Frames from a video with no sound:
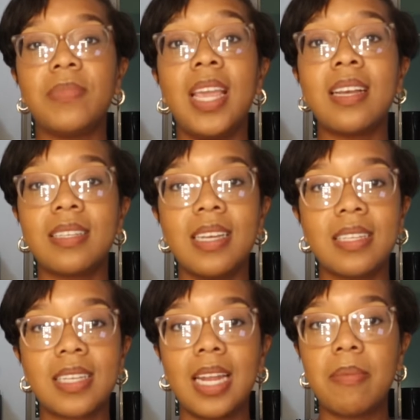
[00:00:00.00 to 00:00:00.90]
Yes,
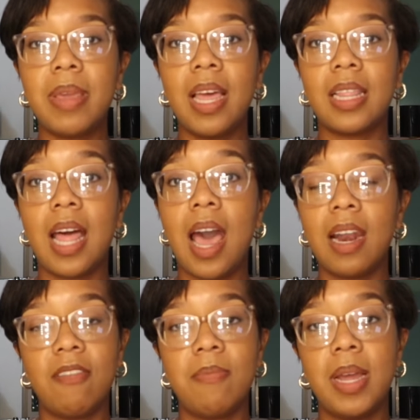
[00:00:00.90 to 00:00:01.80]
it's going to be a lot
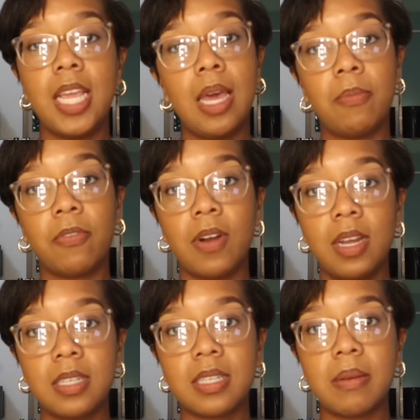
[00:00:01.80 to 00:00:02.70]
of money up
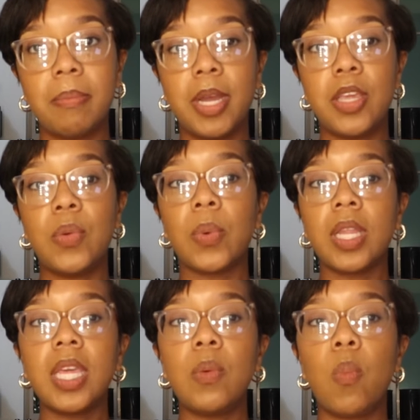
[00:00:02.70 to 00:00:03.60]
front, but you
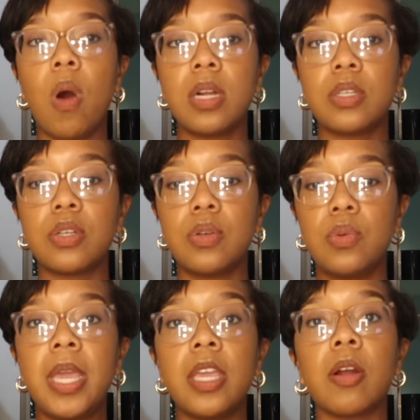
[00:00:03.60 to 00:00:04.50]
really want to
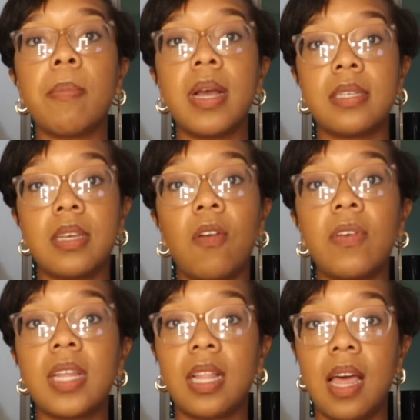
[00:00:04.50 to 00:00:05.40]
being your best
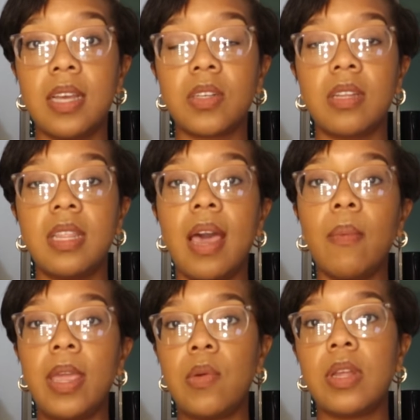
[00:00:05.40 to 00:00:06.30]
self in the class, so then
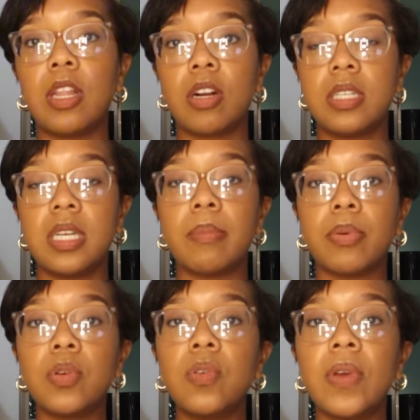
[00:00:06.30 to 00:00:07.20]
that way you can learn to
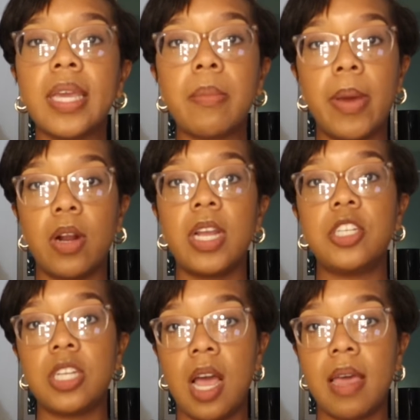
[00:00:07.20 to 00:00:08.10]
improve and get better
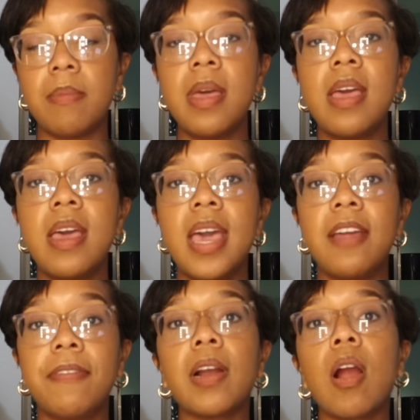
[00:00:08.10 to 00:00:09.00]
each time
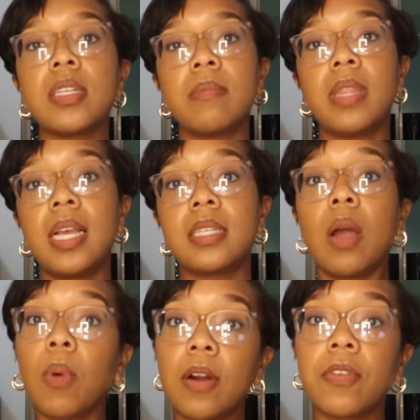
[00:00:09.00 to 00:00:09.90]
and figure out some things
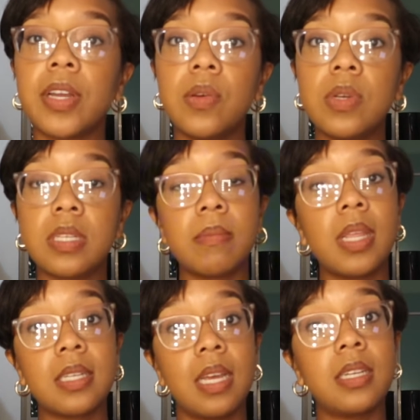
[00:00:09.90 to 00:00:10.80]
that work for you and some
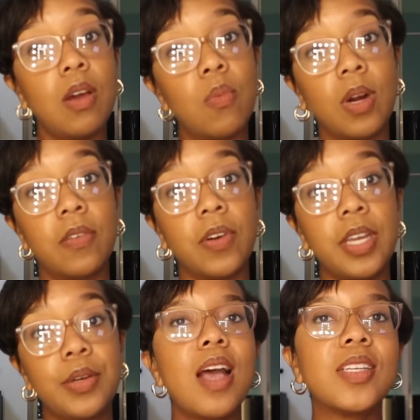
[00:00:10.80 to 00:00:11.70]
things that don't work for
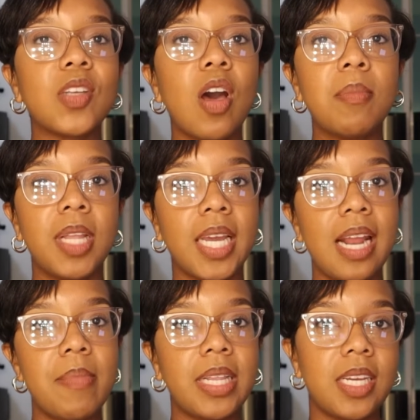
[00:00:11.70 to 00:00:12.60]
you. So I'm looking
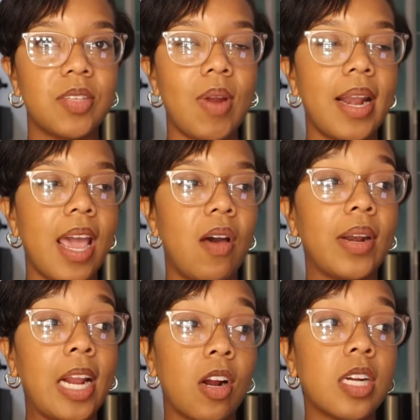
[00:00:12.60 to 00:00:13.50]
at my list right now, and
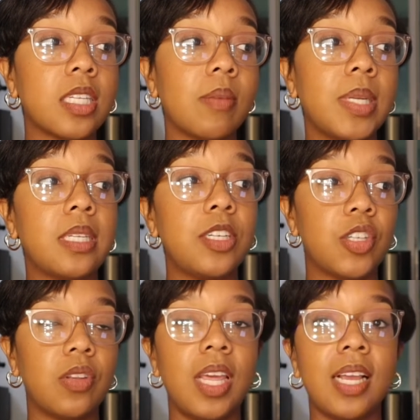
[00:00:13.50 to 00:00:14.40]
here are some
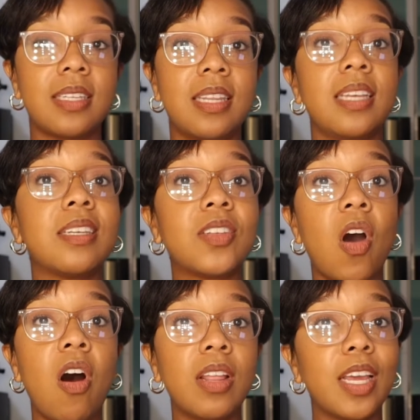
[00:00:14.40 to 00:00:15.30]
essential things. This is
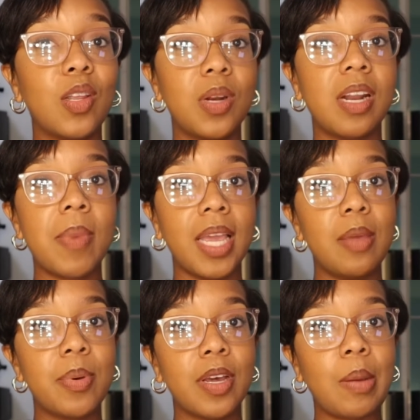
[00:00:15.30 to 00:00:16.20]
all included in my
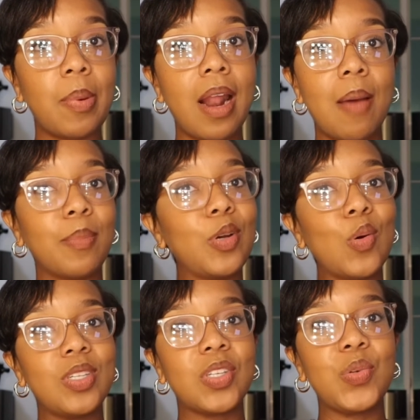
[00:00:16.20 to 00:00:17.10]
ebook, but I'm
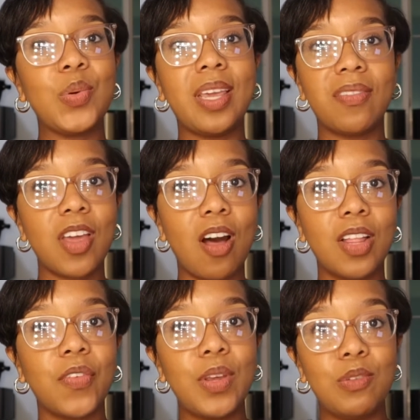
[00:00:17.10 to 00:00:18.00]
going to give y'all
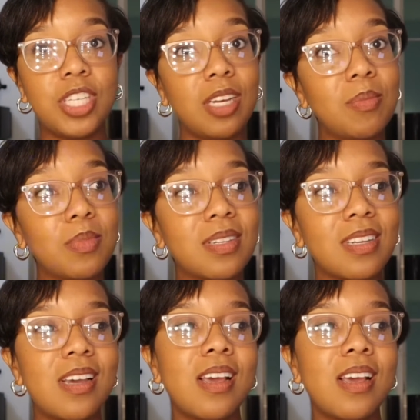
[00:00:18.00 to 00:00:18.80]
a few gems.